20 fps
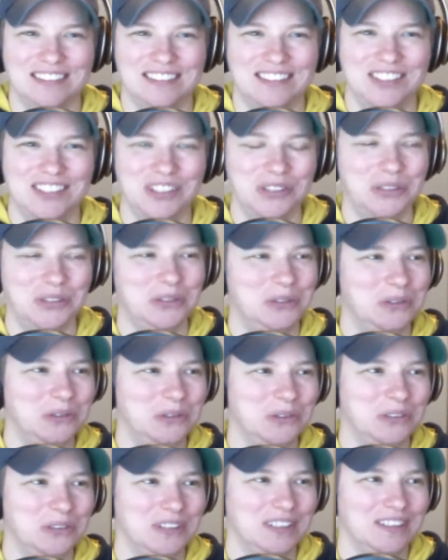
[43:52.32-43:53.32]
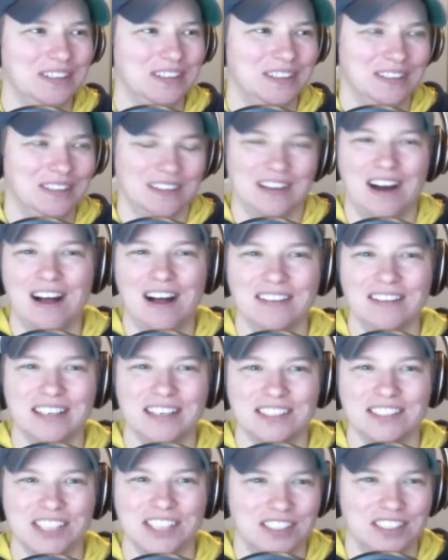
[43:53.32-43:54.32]
to
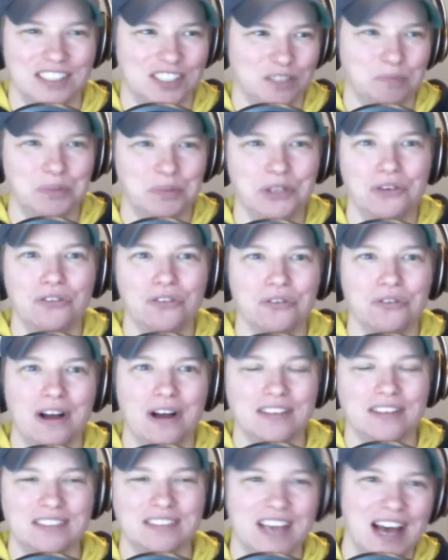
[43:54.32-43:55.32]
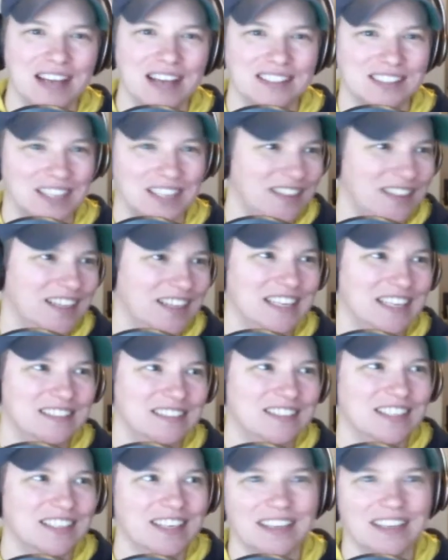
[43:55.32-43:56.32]
college and just blew through all the tests. And I think he
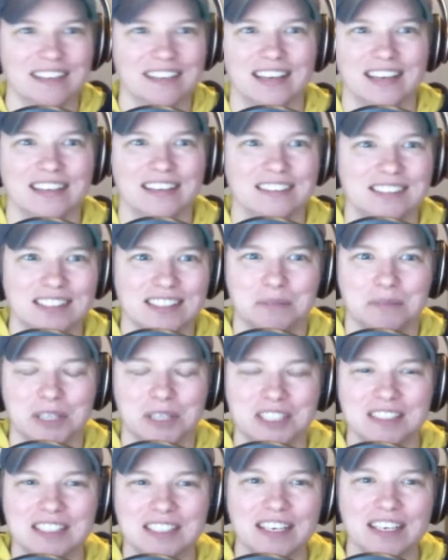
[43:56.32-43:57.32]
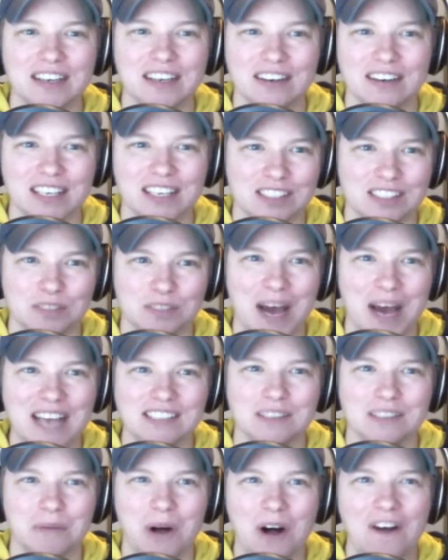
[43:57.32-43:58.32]
did it in like 6 months, a year. He just
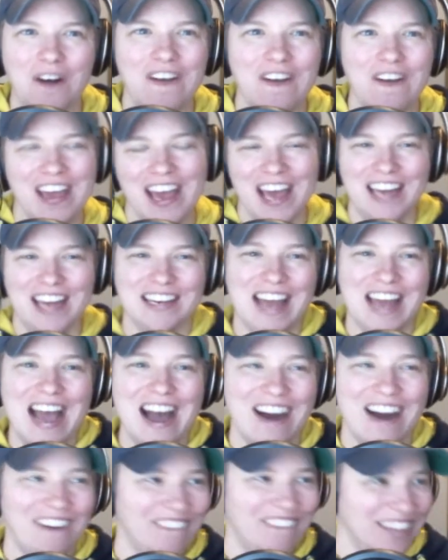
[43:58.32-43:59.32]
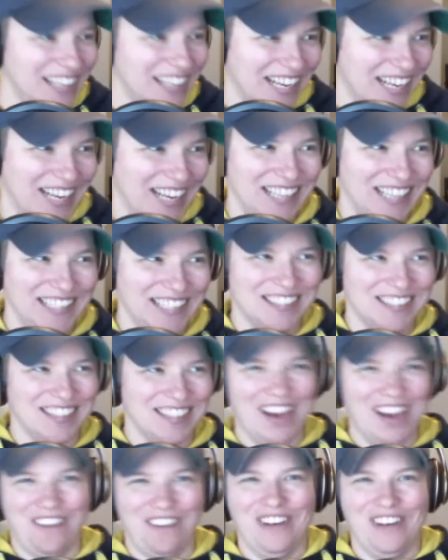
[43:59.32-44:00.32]
passed them all. And now he's
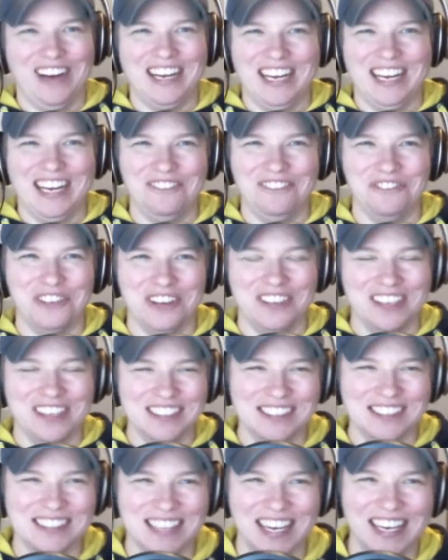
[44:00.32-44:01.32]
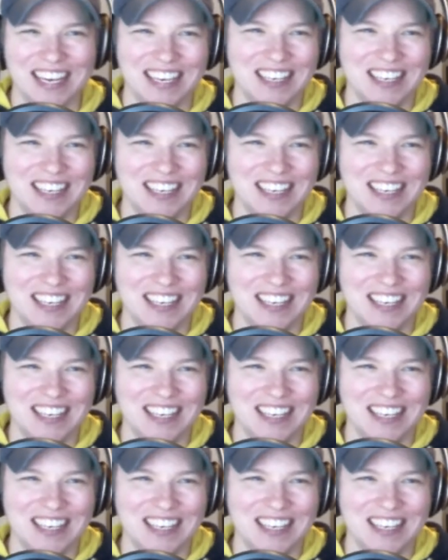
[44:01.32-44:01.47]
like working for this like